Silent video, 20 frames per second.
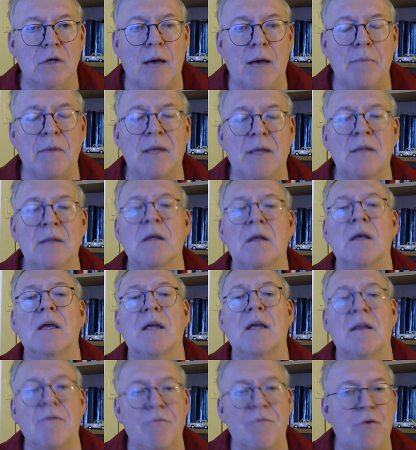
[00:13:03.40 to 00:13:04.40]
comment
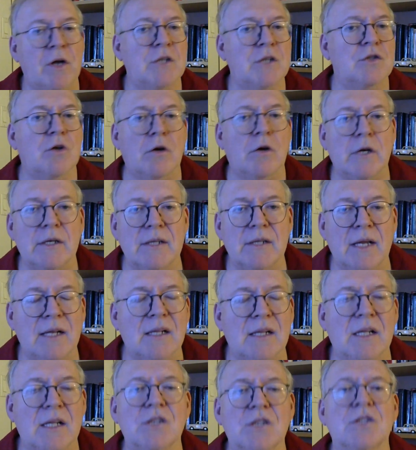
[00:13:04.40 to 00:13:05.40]
in French or in
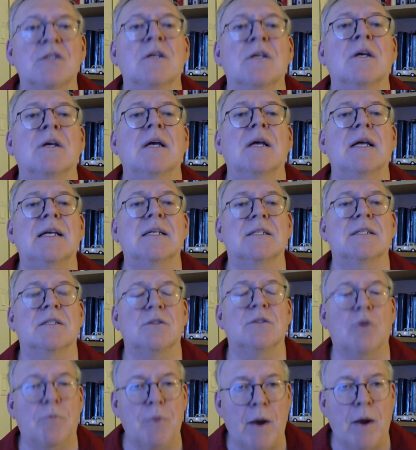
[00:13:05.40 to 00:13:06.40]
English, is
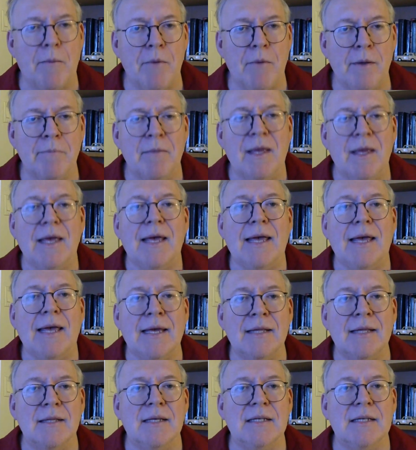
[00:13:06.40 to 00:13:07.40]
no problem,
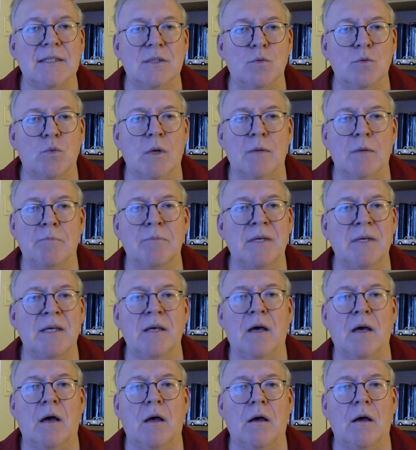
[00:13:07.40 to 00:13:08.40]
and it will be
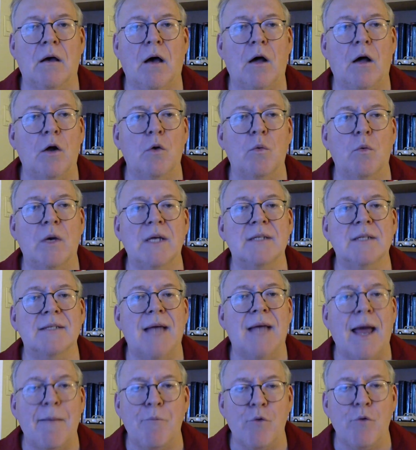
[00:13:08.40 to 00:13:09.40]
always
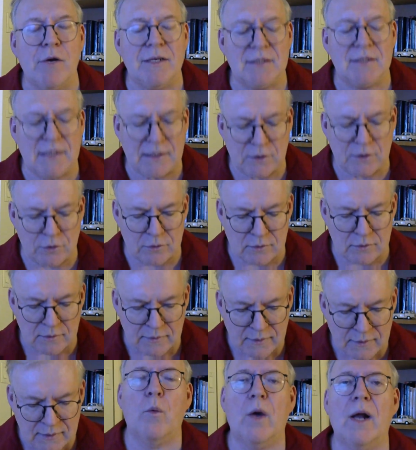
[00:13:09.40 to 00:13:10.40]
appreciated.
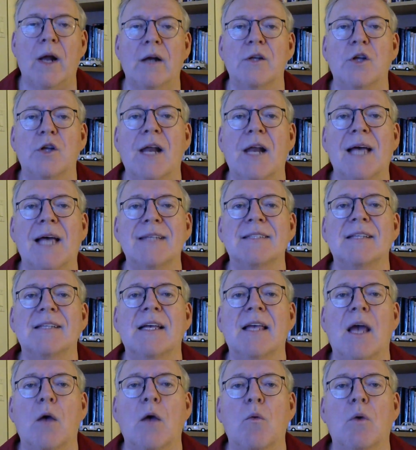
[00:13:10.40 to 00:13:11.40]
Well, the last
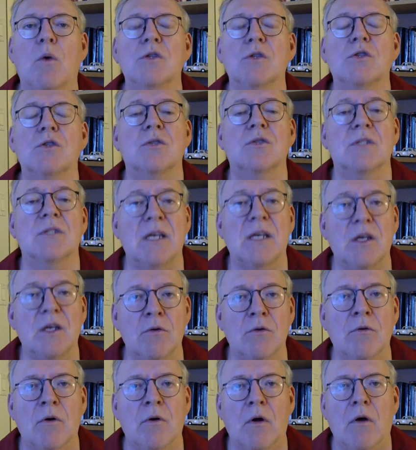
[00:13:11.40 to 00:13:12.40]
thing I want to say
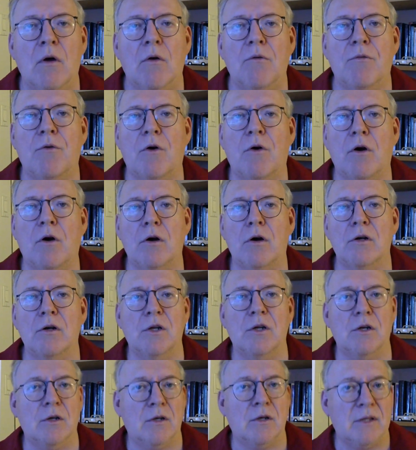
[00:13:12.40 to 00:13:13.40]
you for
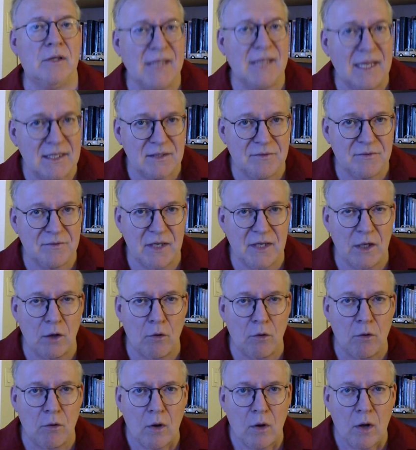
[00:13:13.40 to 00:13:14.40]
the next
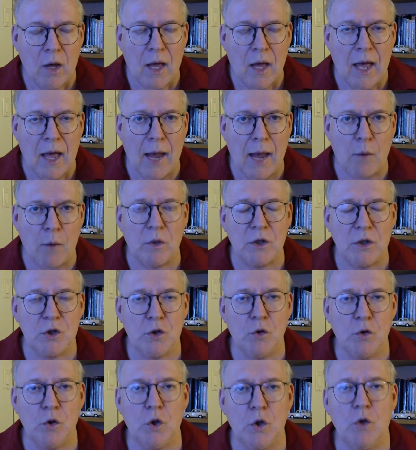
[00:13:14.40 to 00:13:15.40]
video, I will
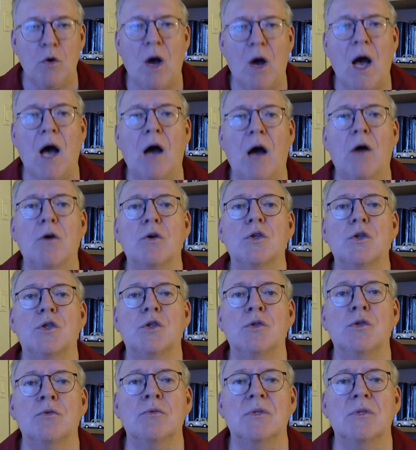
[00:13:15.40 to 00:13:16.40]
show you how
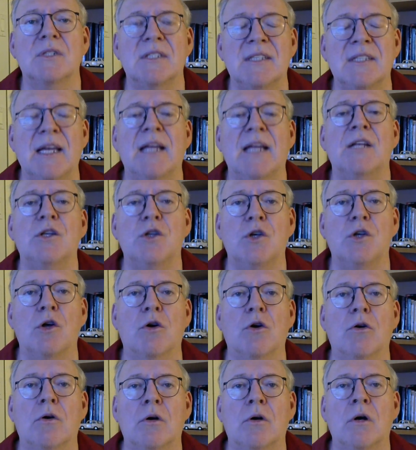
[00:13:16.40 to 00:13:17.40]
to send
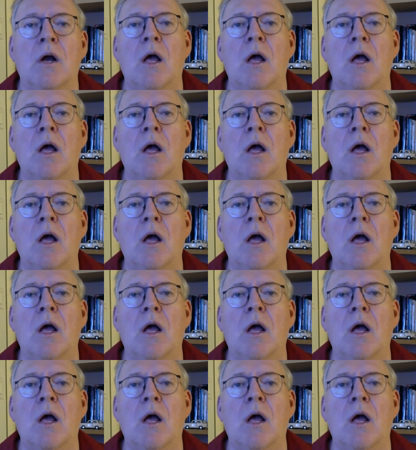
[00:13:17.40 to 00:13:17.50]
your